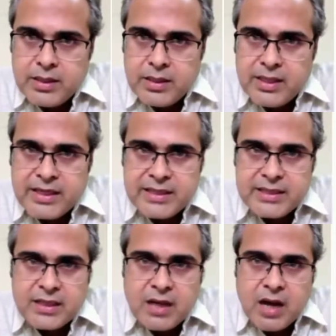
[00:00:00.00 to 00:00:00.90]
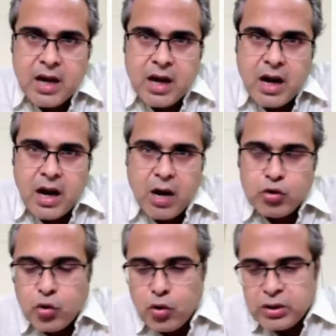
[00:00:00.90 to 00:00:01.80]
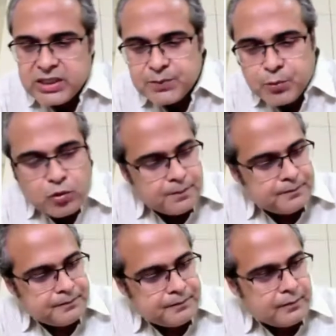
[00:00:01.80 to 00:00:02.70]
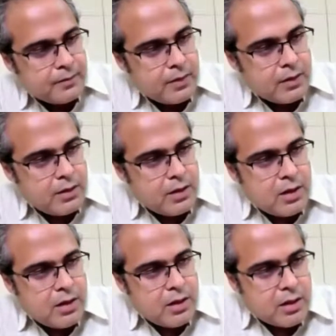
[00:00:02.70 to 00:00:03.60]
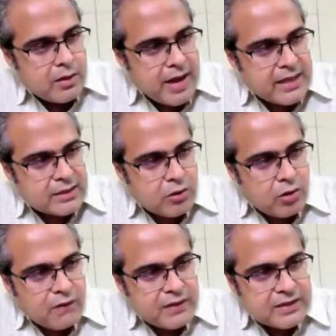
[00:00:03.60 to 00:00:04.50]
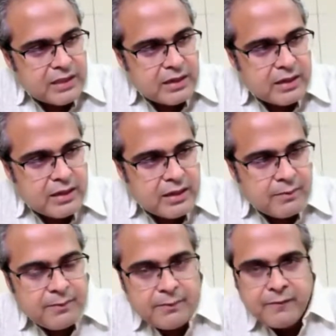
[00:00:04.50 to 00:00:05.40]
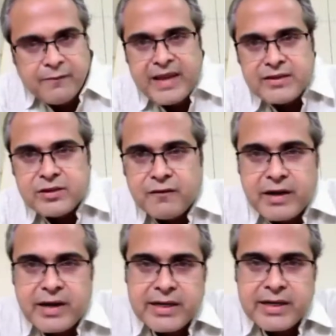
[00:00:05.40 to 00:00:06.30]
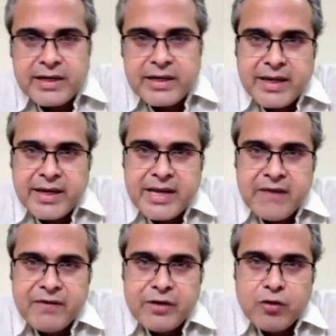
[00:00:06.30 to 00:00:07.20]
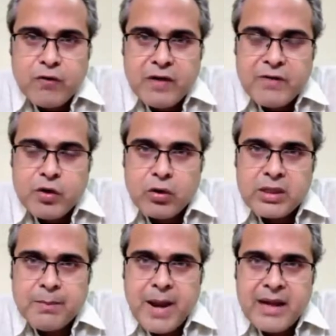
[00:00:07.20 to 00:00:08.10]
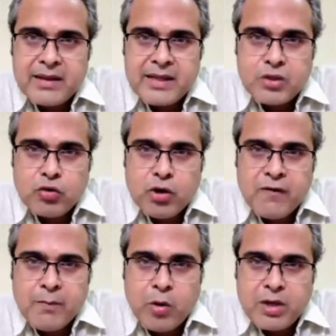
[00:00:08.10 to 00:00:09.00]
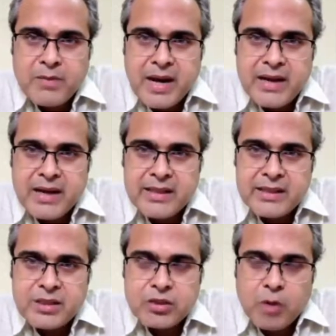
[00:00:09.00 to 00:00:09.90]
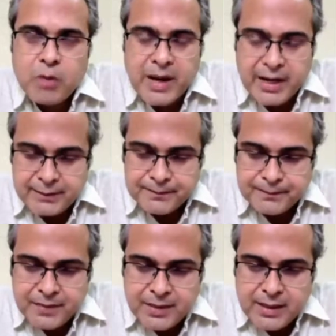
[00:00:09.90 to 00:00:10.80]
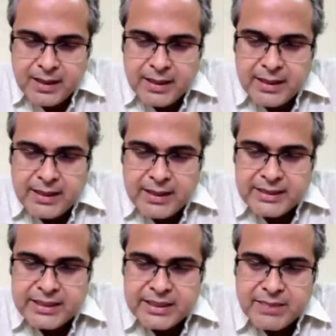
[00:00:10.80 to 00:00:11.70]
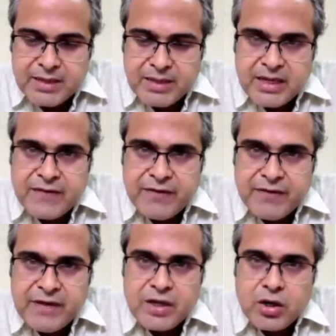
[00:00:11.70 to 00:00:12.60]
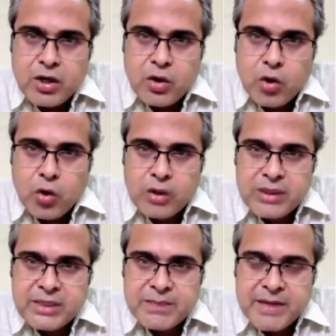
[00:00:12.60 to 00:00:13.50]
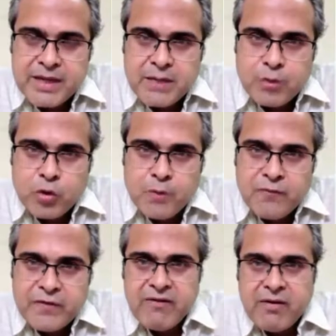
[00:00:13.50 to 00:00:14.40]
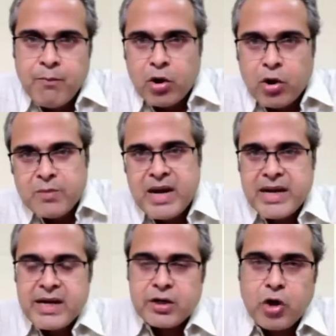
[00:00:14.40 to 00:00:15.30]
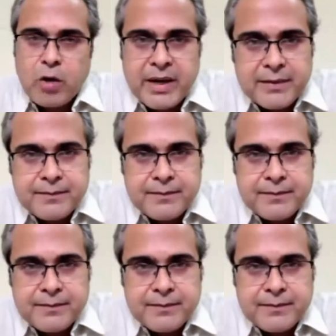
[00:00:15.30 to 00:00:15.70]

here is how to hold this probe. Now, as all of us are fans of cricket in India, and we know when we hold the bat, there is a role of a bottom hand and there's a top hand. Similarly, when we hold this pedicle probe, we have a bottom hand and a top hand.